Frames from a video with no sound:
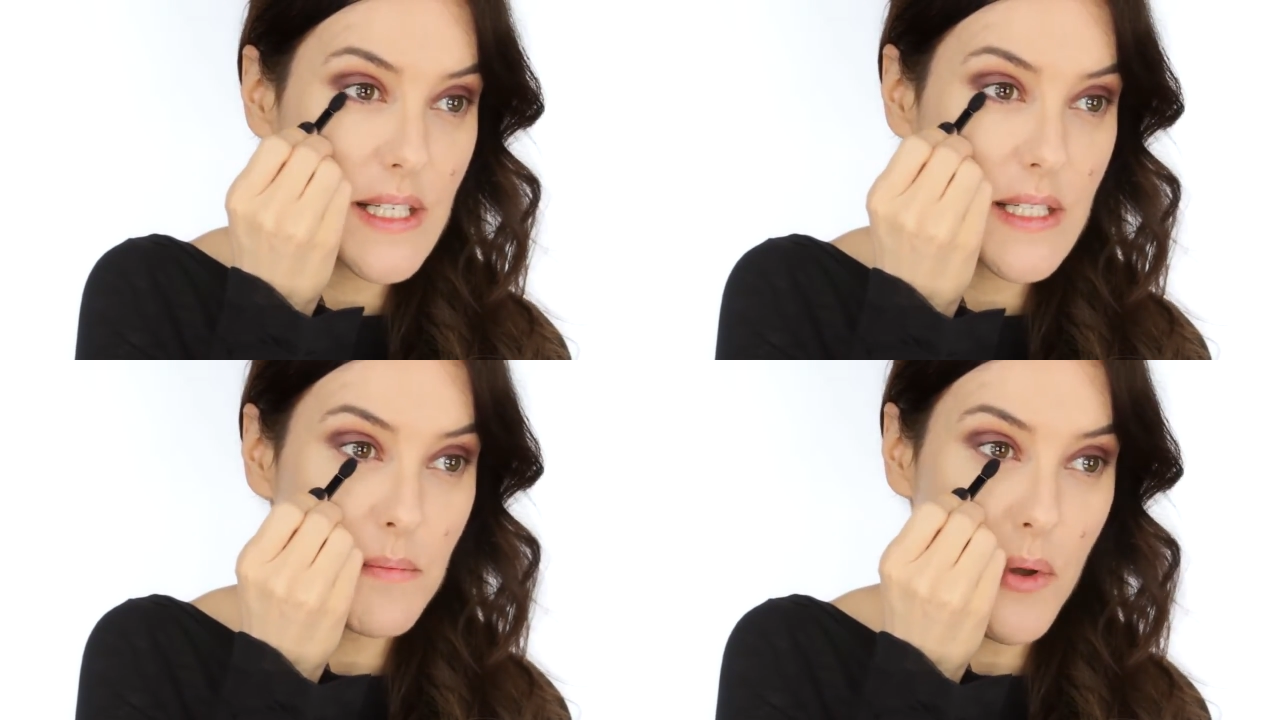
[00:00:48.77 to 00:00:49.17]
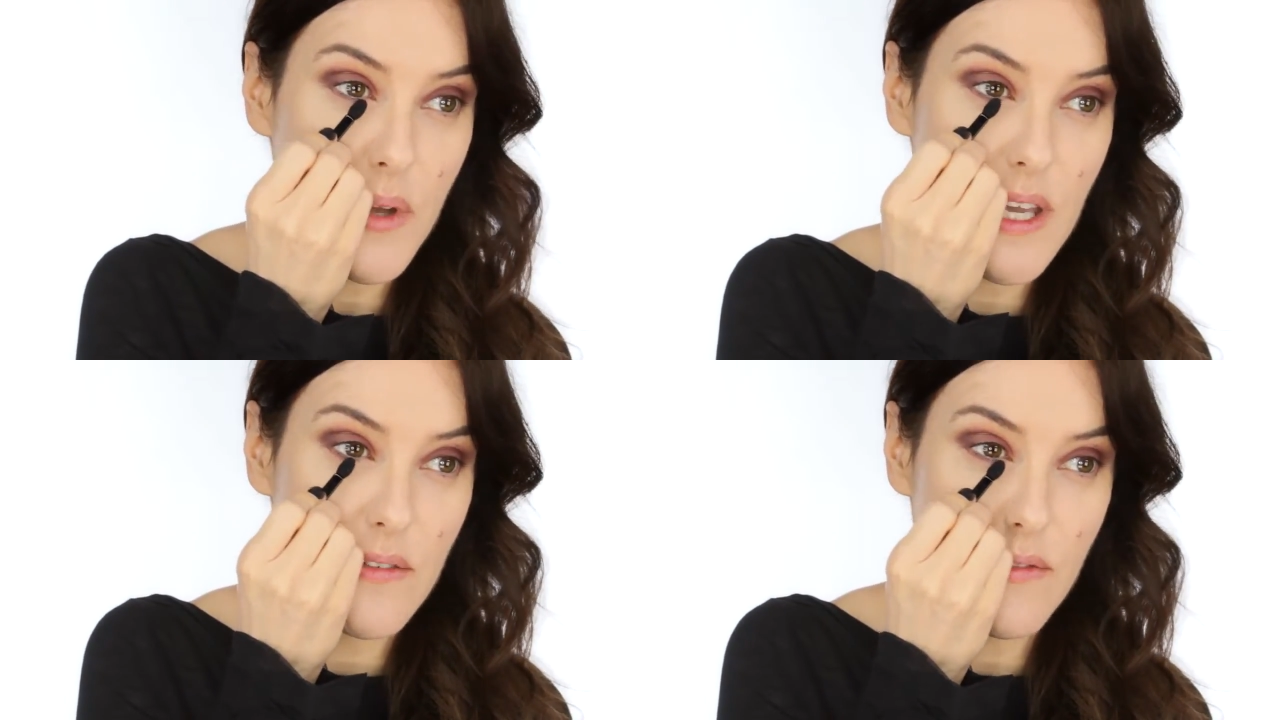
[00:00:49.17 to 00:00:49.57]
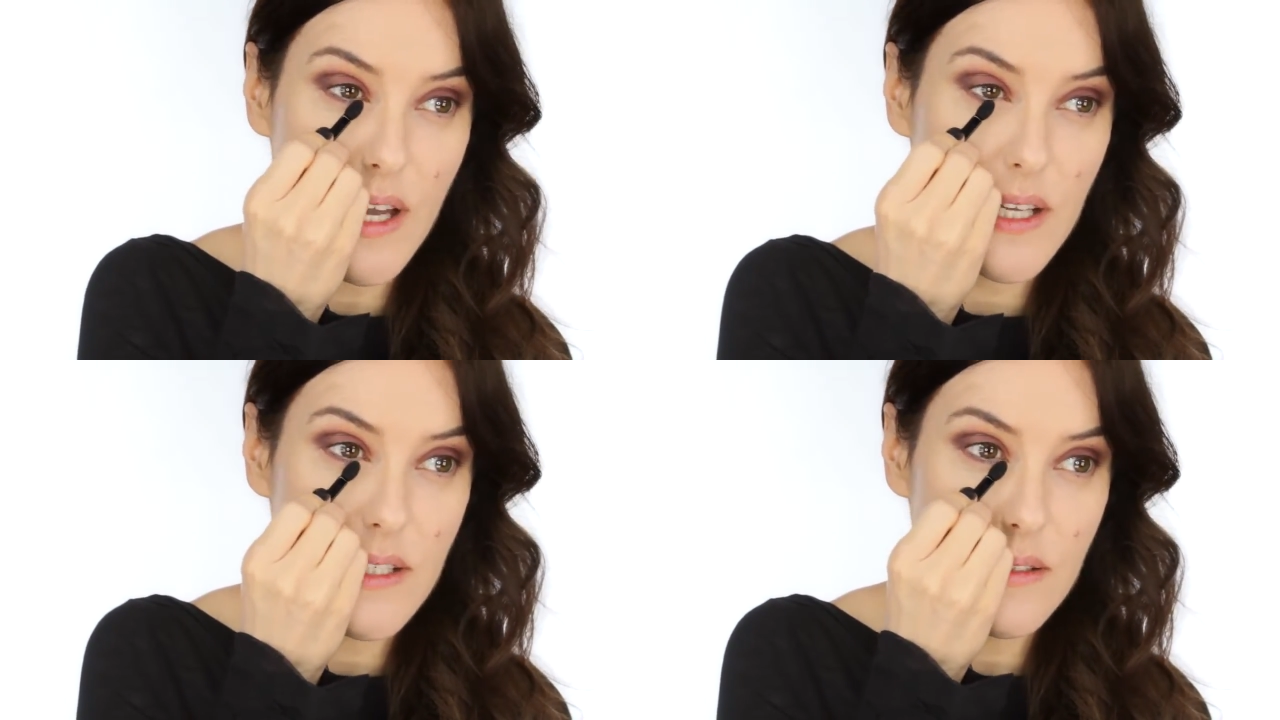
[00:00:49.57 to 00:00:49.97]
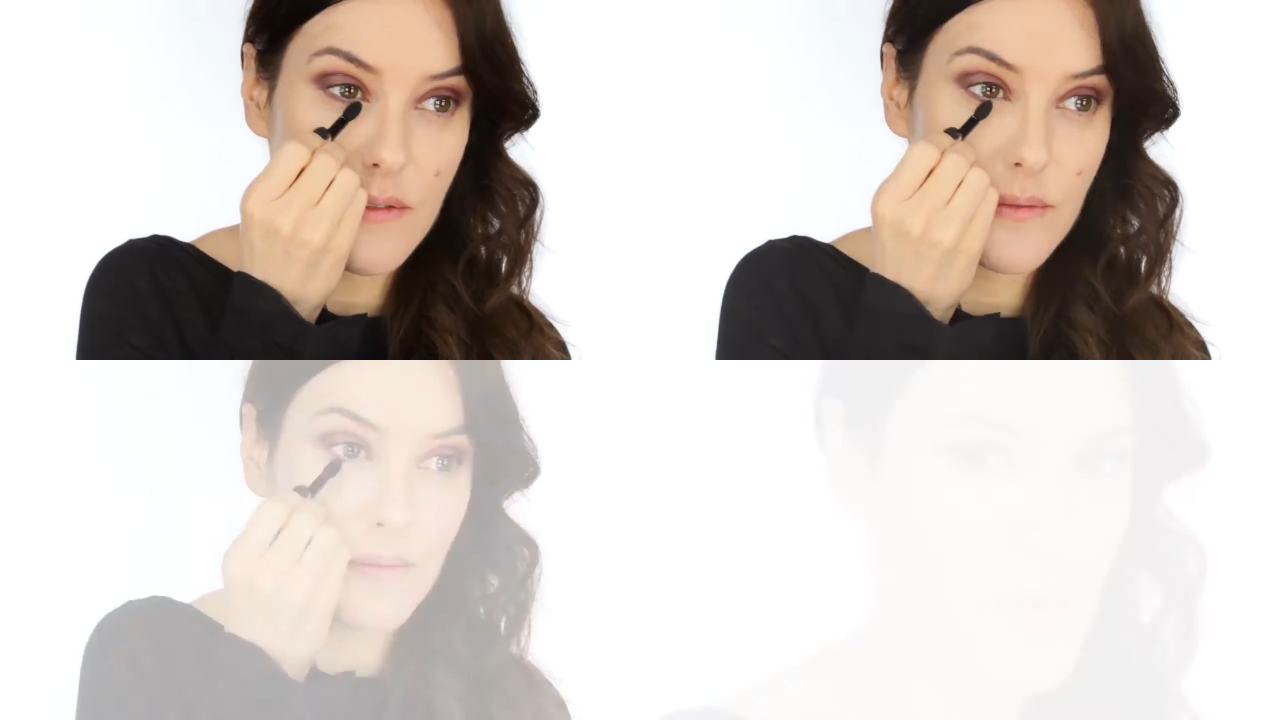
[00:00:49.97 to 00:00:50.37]
a smoky effect.
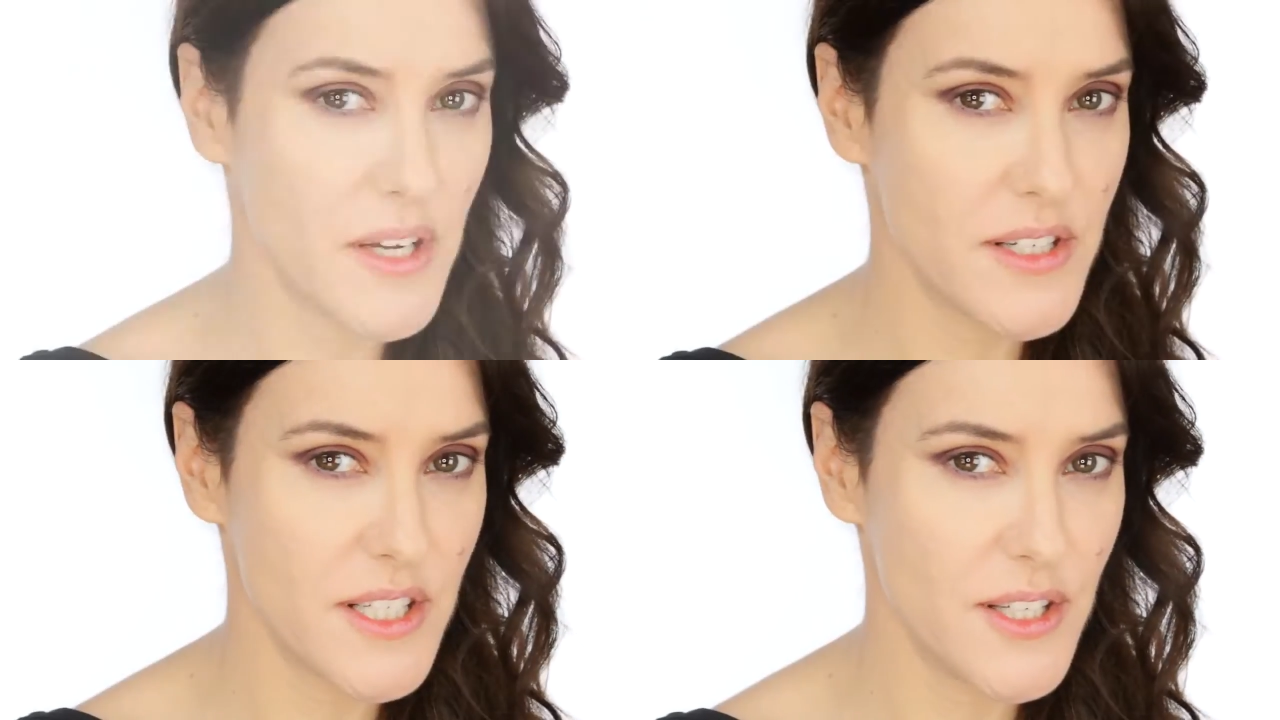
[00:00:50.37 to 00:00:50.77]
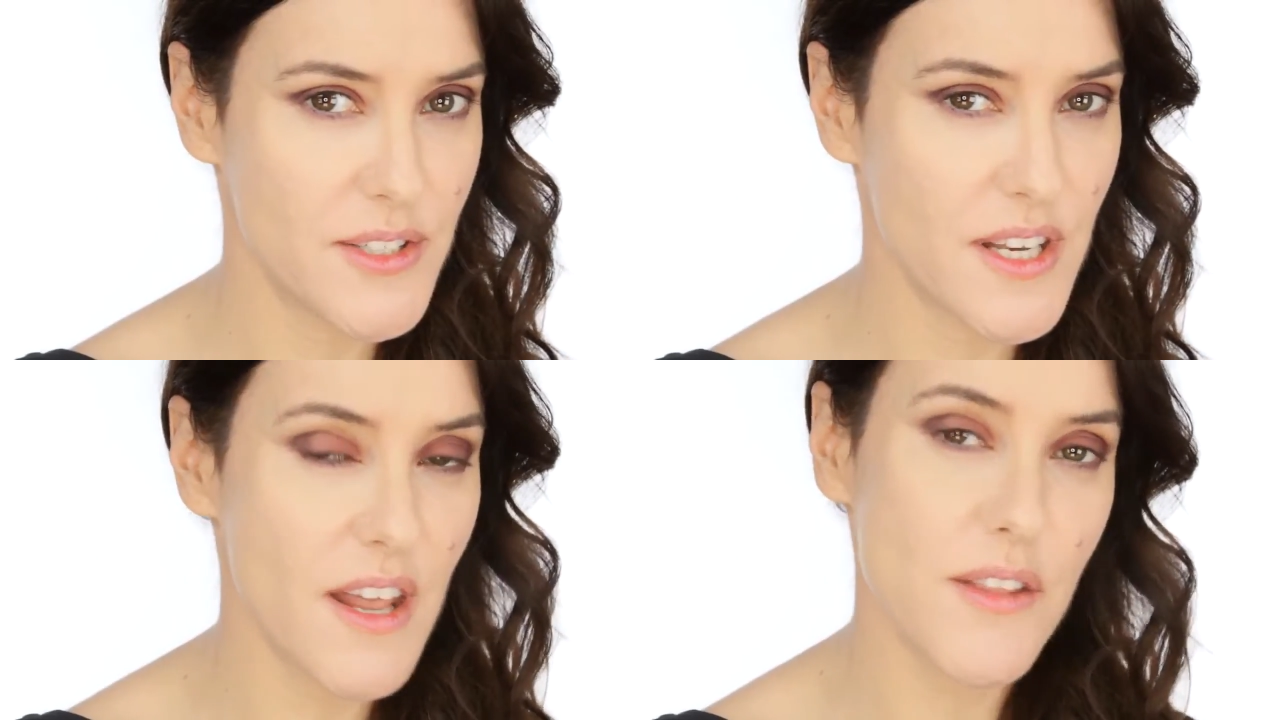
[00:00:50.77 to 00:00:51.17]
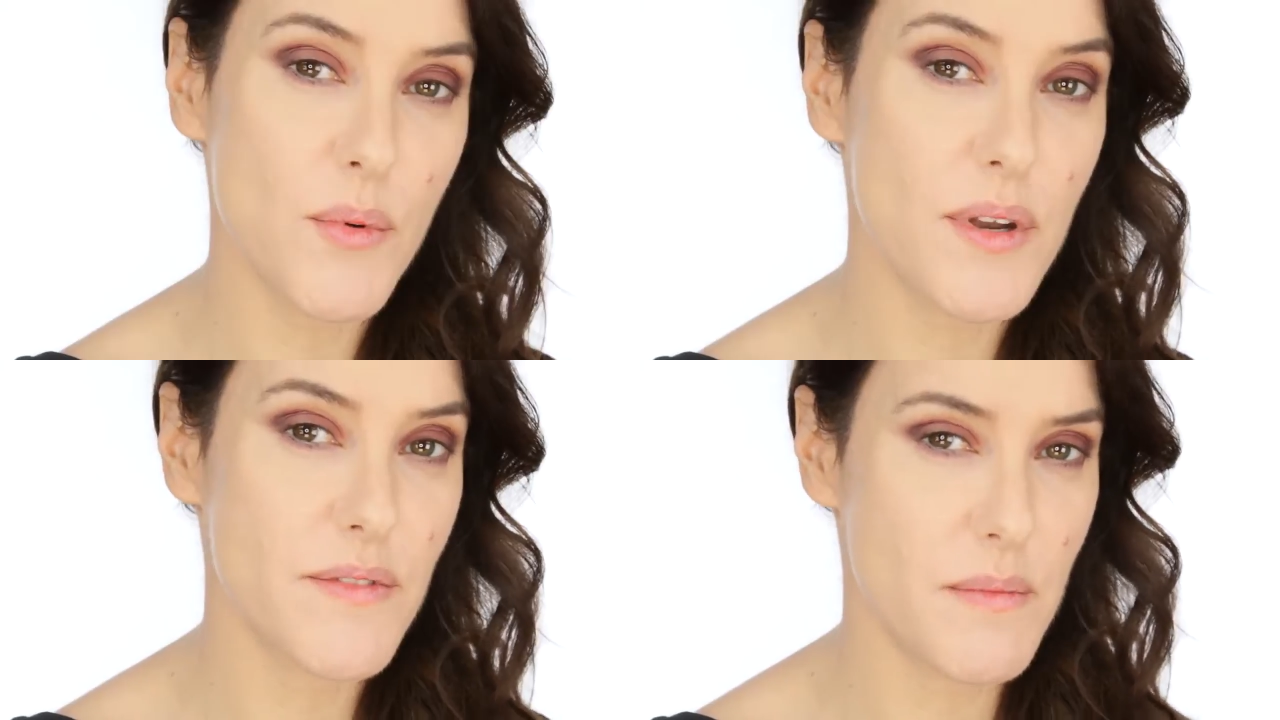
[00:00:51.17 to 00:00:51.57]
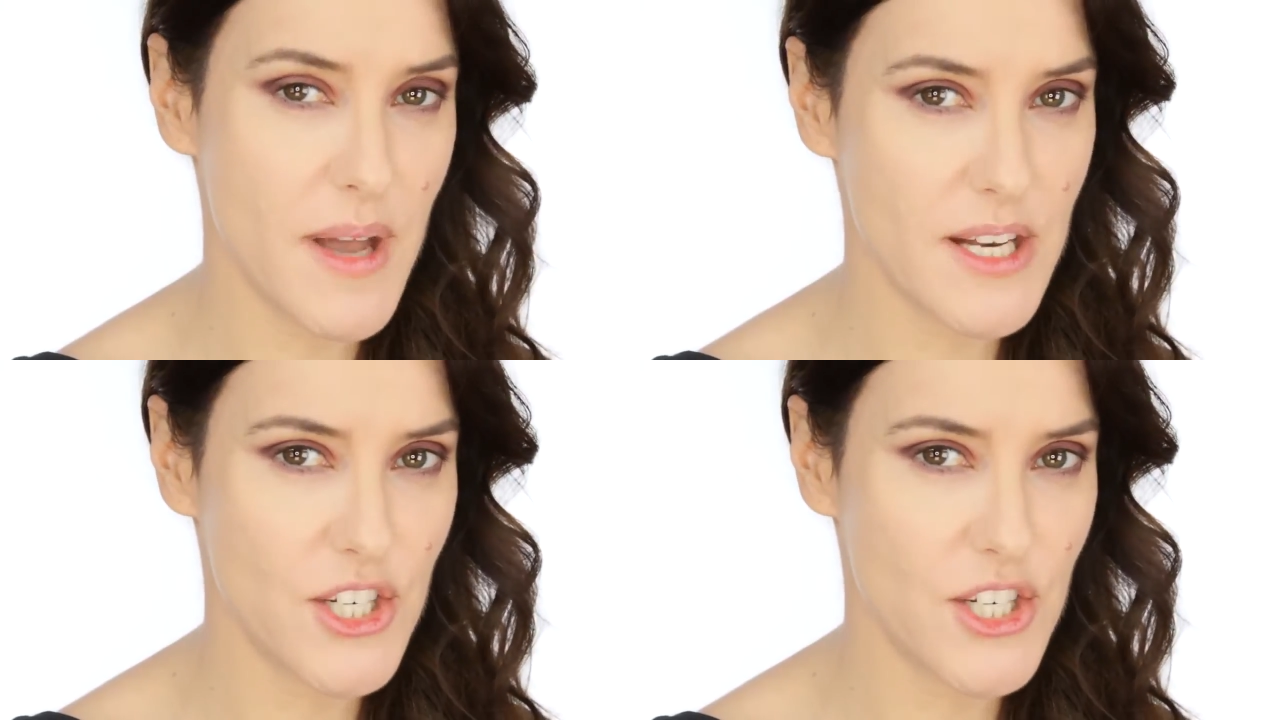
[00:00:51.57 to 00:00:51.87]
I'm going to use another one of the matte